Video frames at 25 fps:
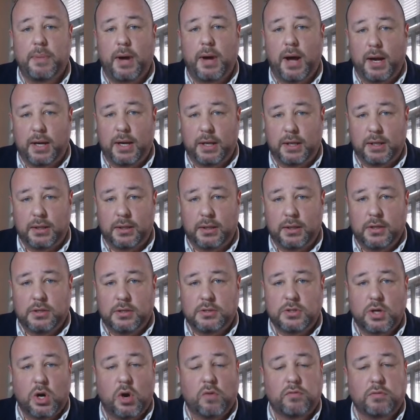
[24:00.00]
body
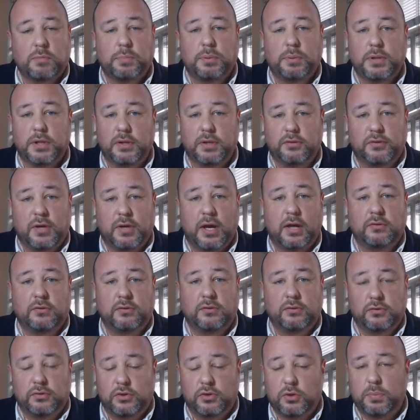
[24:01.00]
to over-politicize
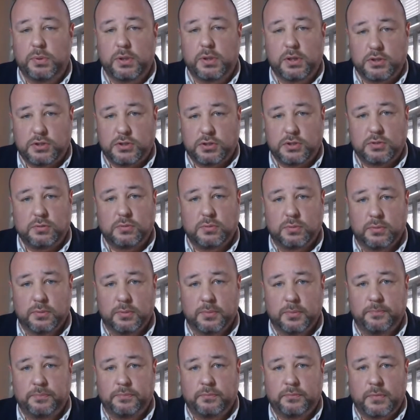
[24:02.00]
this stupid issue
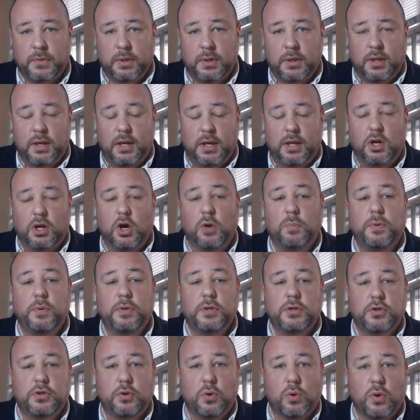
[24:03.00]
and open
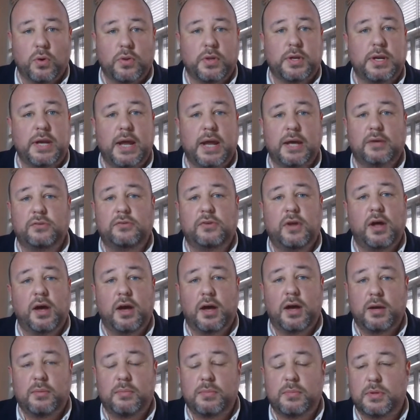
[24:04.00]
the door the next
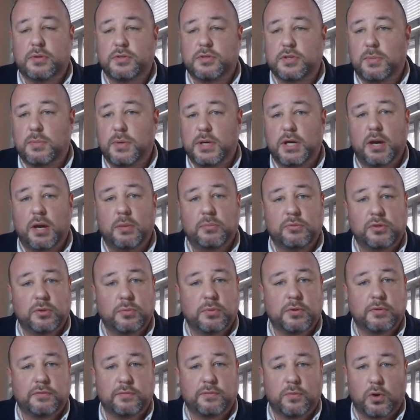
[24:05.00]
time somebody comes in
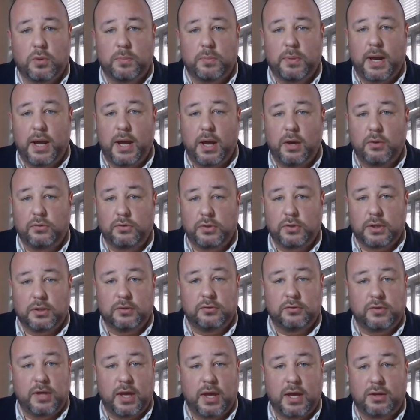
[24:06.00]
with affordable housing
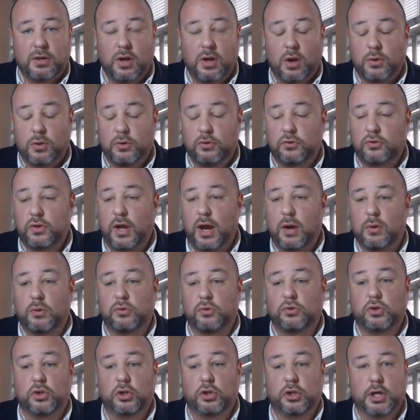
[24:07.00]
and saying, no, this town
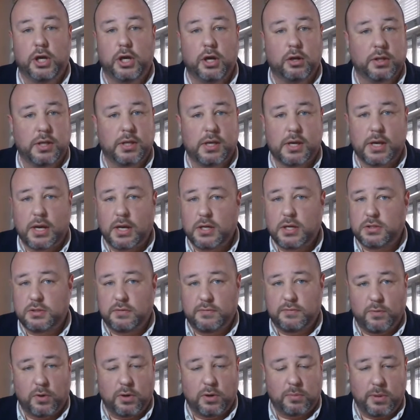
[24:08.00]
is clearly against
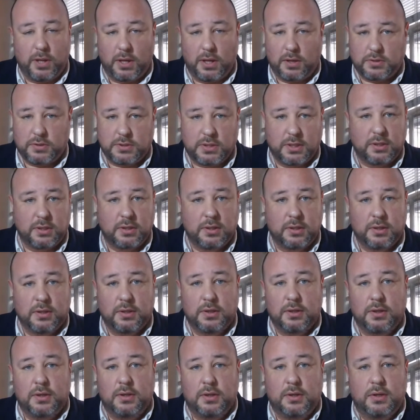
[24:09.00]
affordable housing.
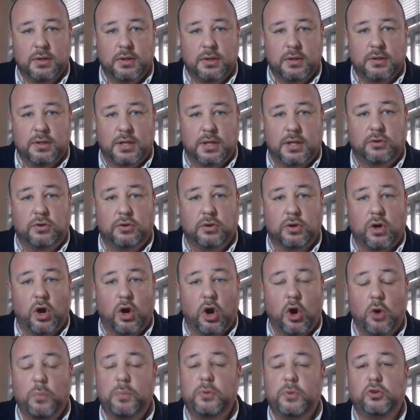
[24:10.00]
They took
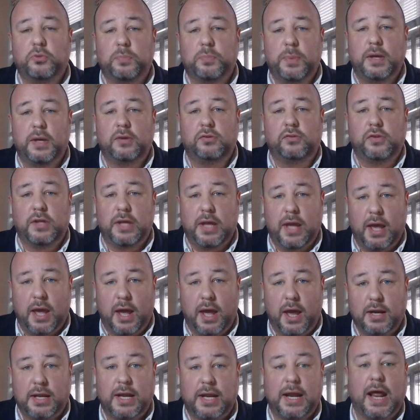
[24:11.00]
open space they
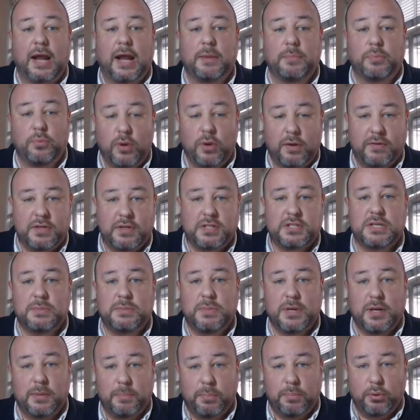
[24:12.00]
had that had previously
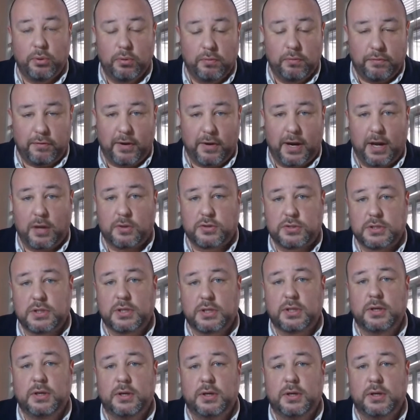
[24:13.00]
been approved for housing,